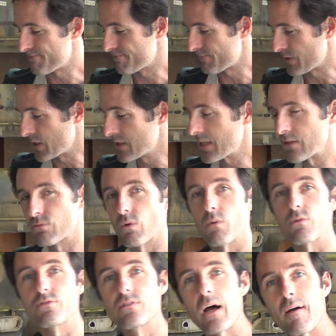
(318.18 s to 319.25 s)
I think that's where
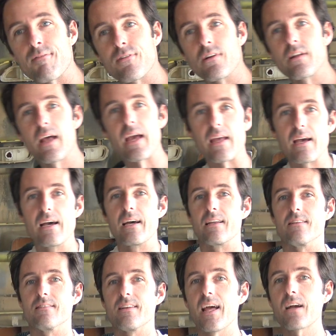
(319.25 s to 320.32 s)
we'll stop for today.
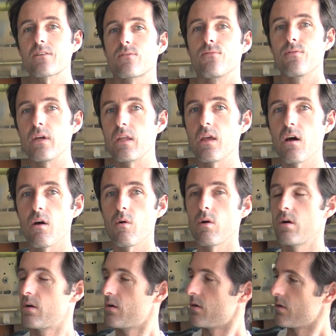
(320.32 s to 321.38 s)
Next video,